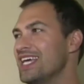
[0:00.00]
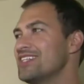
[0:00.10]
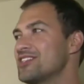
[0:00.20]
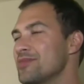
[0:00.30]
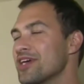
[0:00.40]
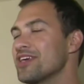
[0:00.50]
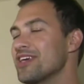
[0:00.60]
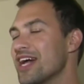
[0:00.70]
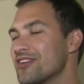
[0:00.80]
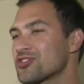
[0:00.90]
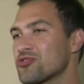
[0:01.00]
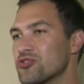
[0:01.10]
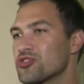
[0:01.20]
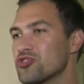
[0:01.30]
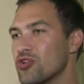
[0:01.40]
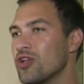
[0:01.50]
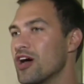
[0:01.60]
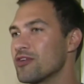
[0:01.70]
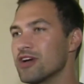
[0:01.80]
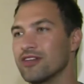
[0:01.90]
seemed like he had his cruise control
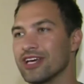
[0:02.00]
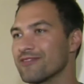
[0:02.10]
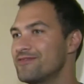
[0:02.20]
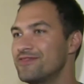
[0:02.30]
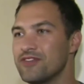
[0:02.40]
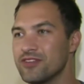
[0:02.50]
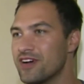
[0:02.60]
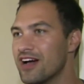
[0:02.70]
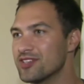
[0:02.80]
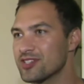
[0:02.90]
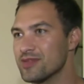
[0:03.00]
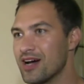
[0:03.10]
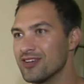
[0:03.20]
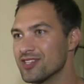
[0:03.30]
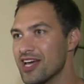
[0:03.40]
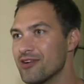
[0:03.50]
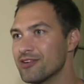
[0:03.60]
on around like 55, 60 miles an hour.